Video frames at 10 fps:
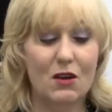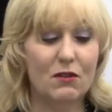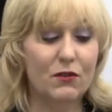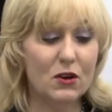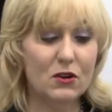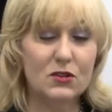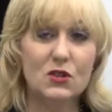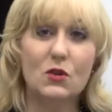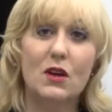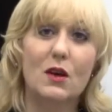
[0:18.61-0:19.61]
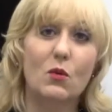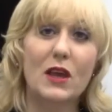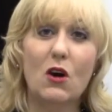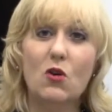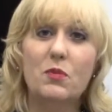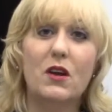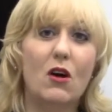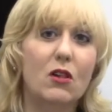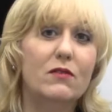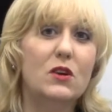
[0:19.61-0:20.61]
First, we hope that
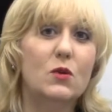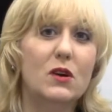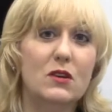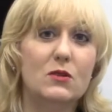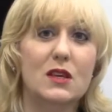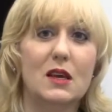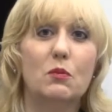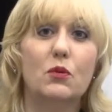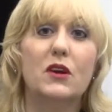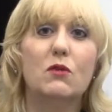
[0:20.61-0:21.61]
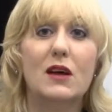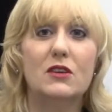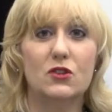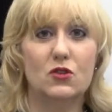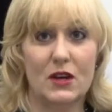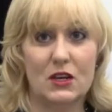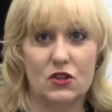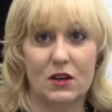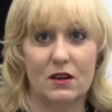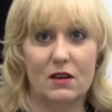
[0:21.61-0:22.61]
all of you are using
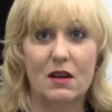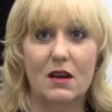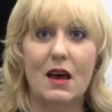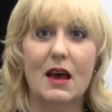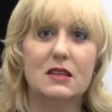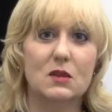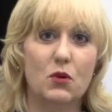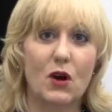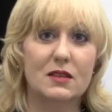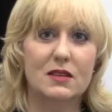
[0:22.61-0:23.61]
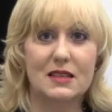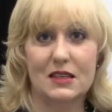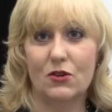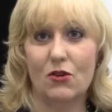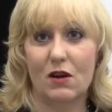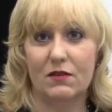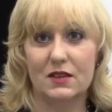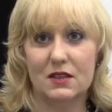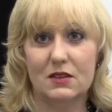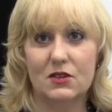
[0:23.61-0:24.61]
pre-registration as a process in your
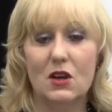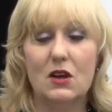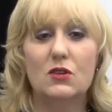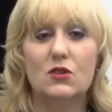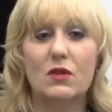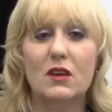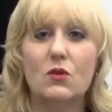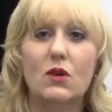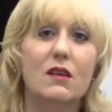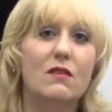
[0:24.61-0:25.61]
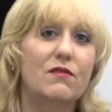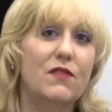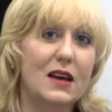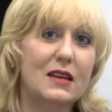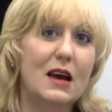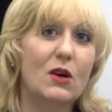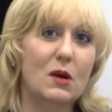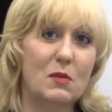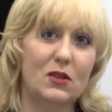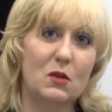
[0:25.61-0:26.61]
offices so that you can find out
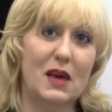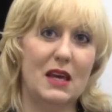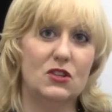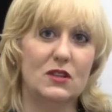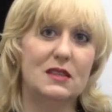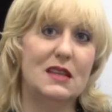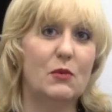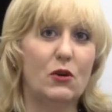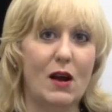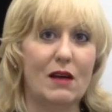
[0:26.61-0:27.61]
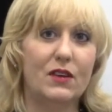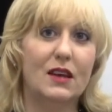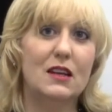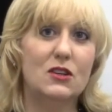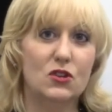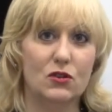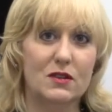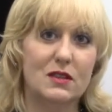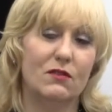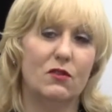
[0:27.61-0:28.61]
about the patient's demographic and
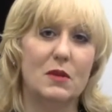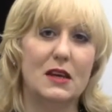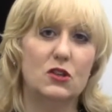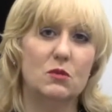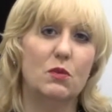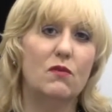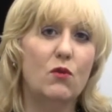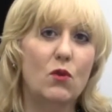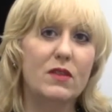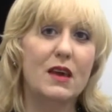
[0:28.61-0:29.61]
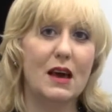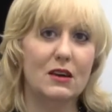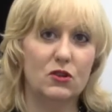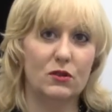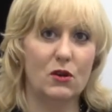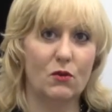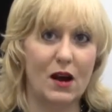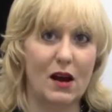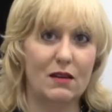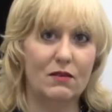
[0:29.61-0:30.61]
insurance information before they actually
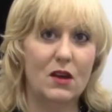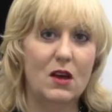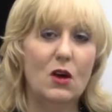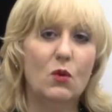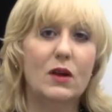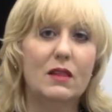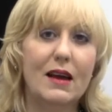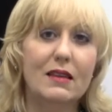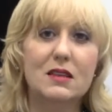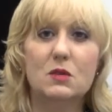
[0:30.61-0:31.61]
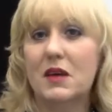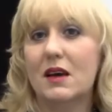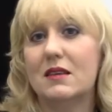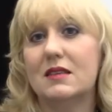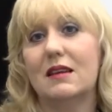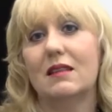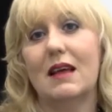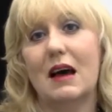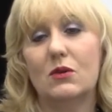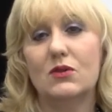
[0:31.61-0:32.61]
arrive. We like this because it
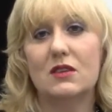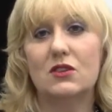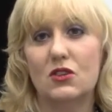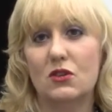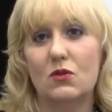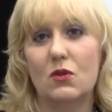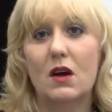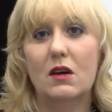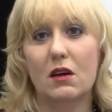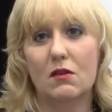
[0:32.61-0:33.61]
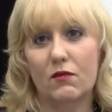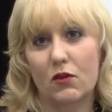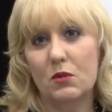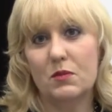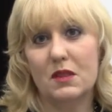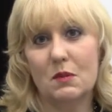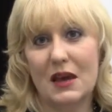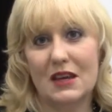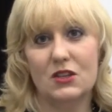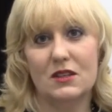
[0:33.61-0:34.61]
allows us to confirm that the
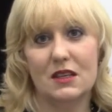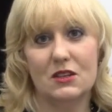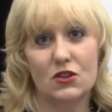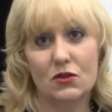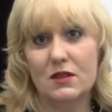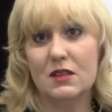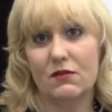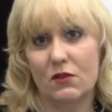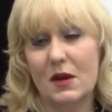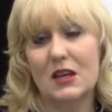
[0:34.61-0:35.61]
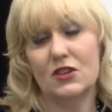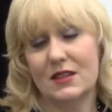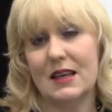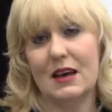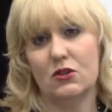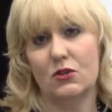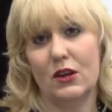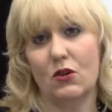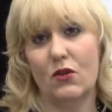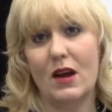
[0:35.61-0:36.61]
patient's insurance information is actually
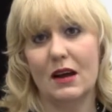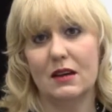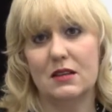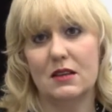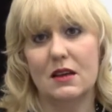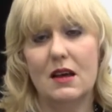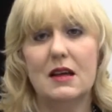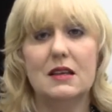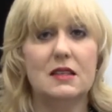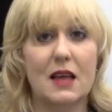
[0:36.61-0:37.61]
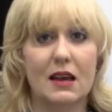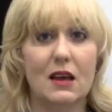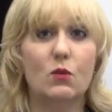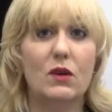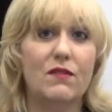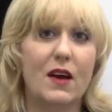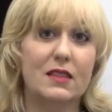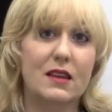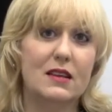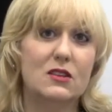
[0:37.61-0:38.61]
correct. Second, we find
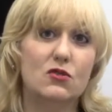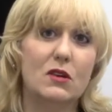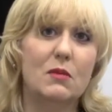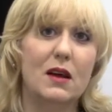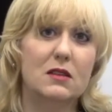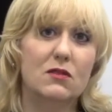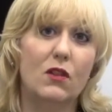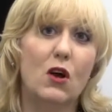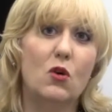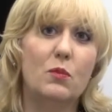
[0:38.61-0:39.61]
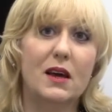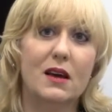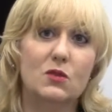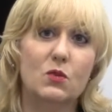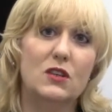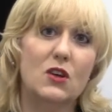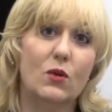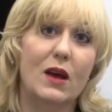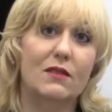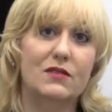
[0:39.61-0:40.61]
that it streamlines flow because we don't
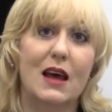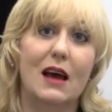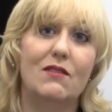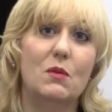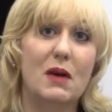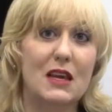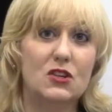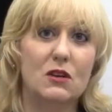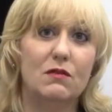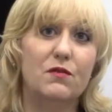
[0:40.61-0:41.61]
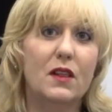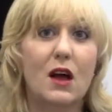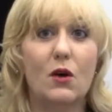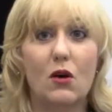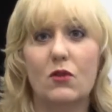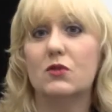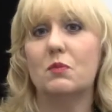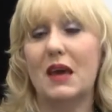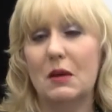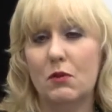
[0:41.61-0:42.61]
have to have the patient fill out all those
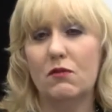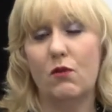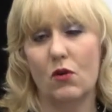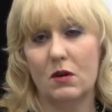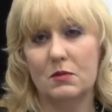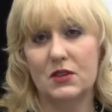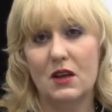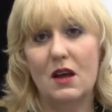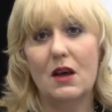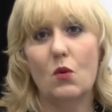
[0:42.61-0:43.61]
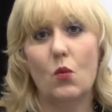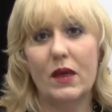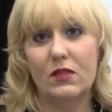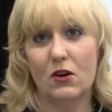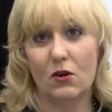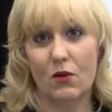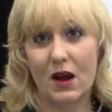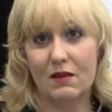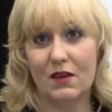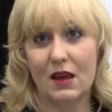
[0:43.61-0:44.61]
paper forms when they're
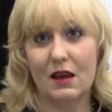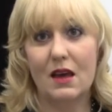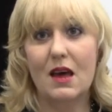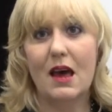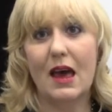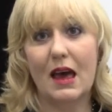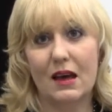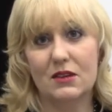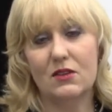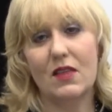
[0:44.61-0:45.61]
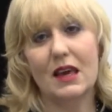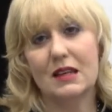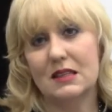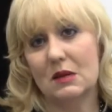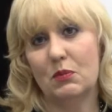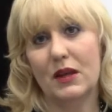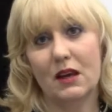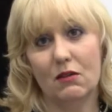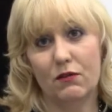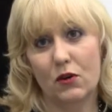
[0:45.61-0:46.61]
arriving, and they can simply
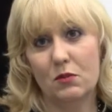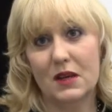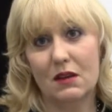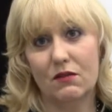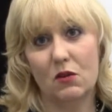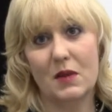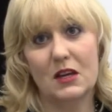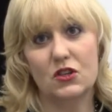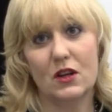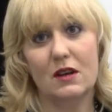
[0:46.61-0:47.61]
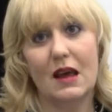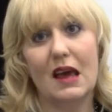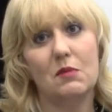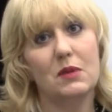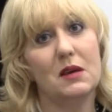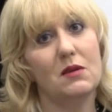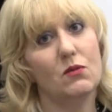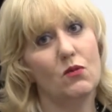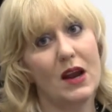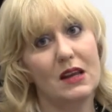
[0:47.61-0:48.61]
confirm the information and be
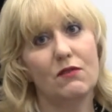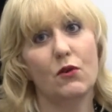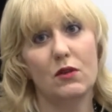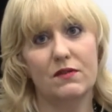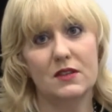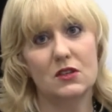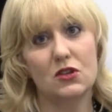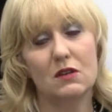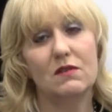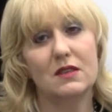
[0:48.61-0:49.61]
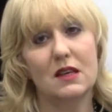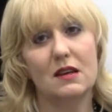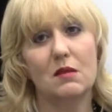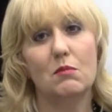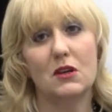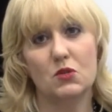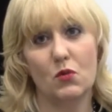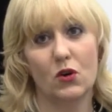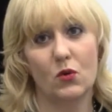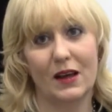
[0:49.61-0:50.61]
ready for the physician visit much
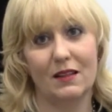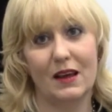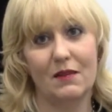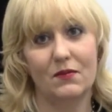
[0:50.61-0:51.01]
more quickly.